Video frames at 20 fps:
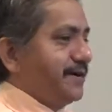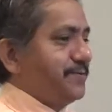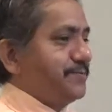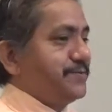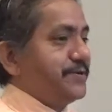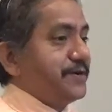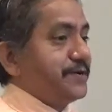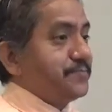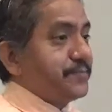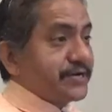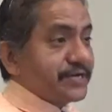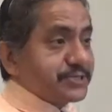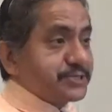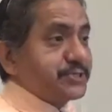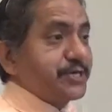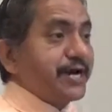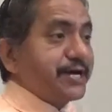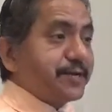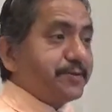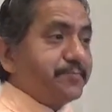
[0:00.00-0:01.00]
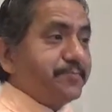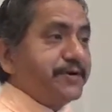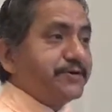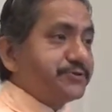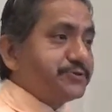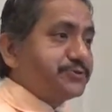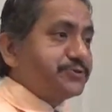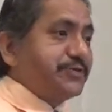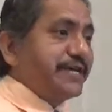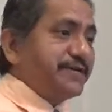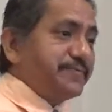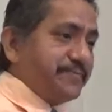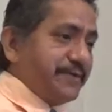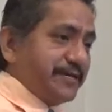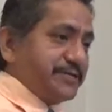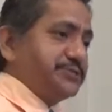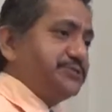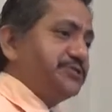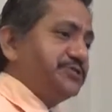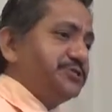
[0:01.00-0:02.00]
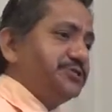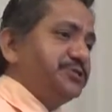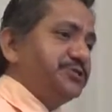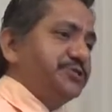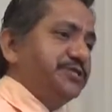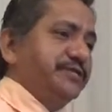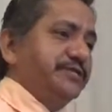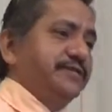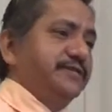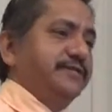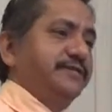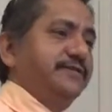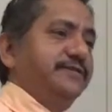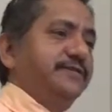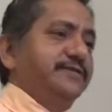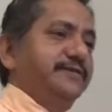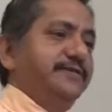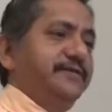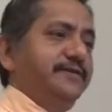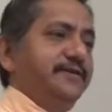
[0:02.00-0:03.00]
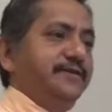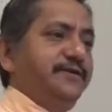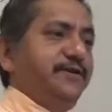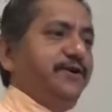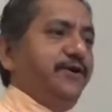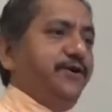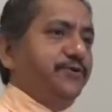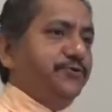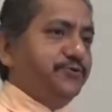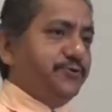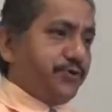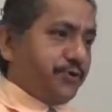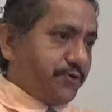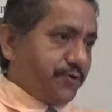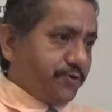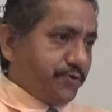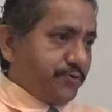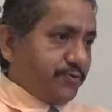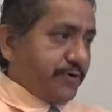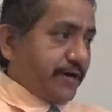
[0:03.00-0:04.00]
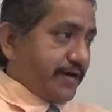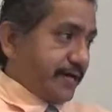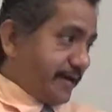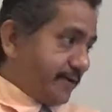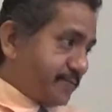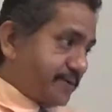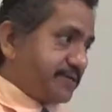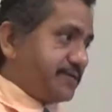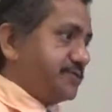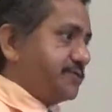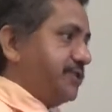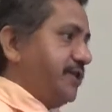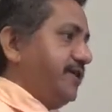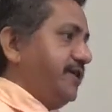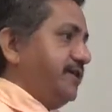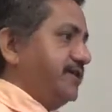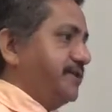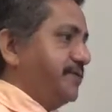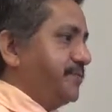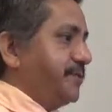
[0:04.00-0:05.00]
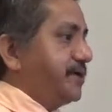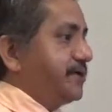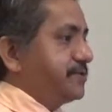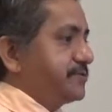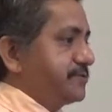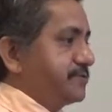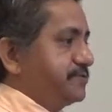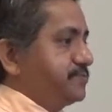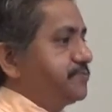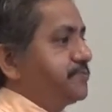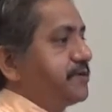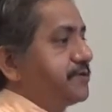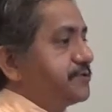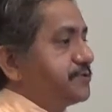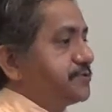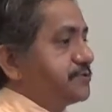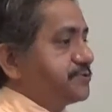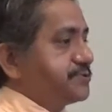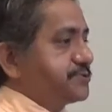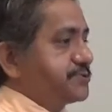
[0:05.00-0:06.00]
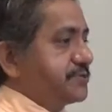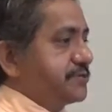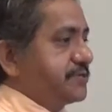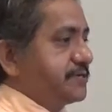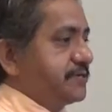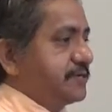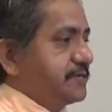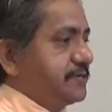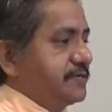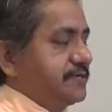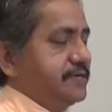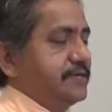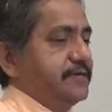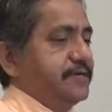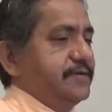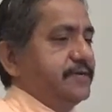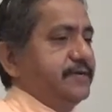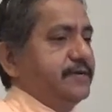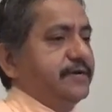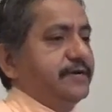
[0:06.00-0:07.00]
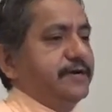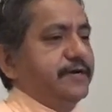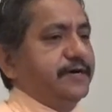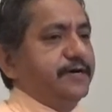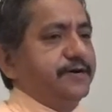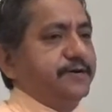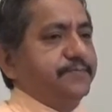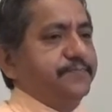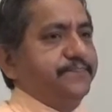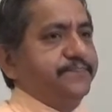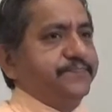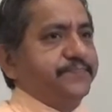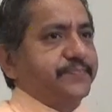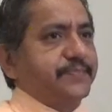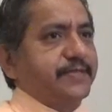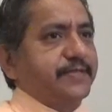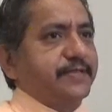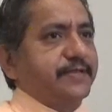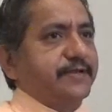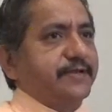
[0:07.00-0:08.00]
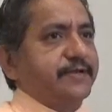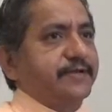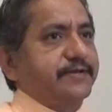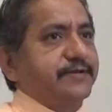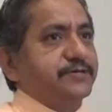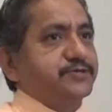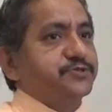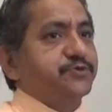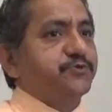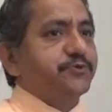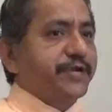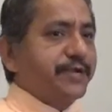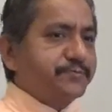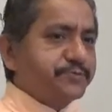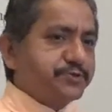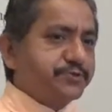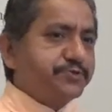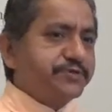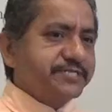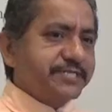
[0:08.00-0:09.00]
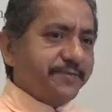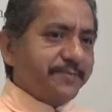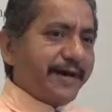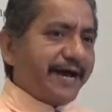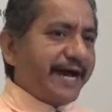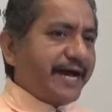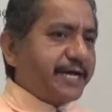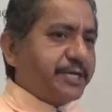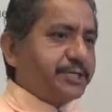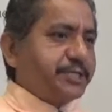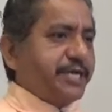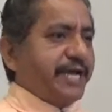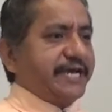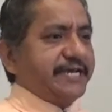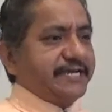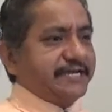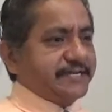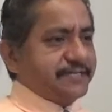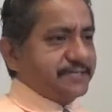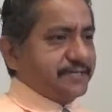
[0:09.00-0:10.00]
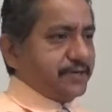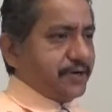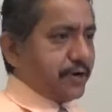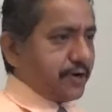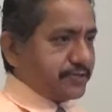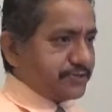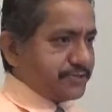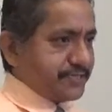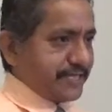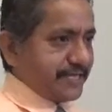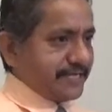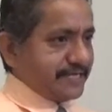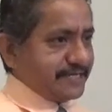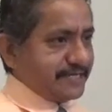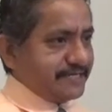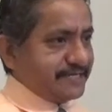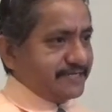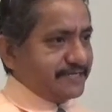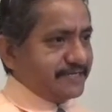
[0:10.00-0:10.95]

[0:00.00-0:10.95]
Um, but it's not a Mother's Day message although I am going to talk about mothers, um, so what I'm doing is I'm hijacking the holiday